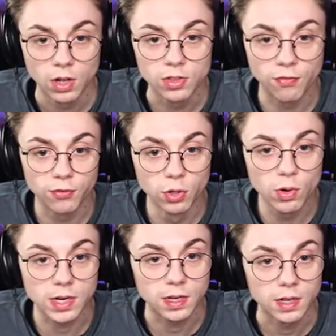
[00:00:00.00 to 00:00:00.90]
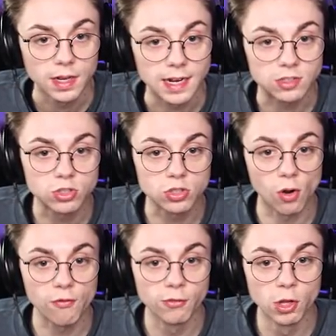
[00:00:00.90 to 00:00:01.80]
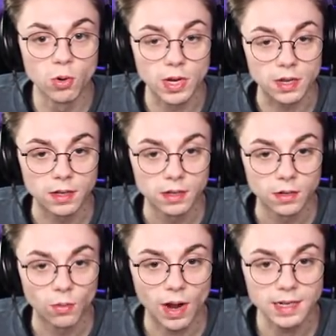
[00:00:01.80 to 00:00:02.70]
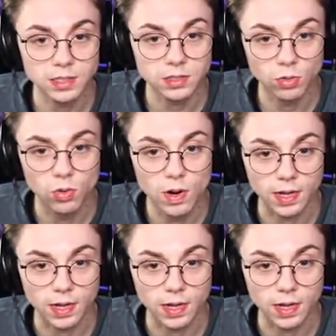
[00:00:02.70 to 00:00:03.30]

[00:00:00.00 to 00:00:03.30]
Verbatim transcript: The fluid, it's so fluid. Why is it so quick?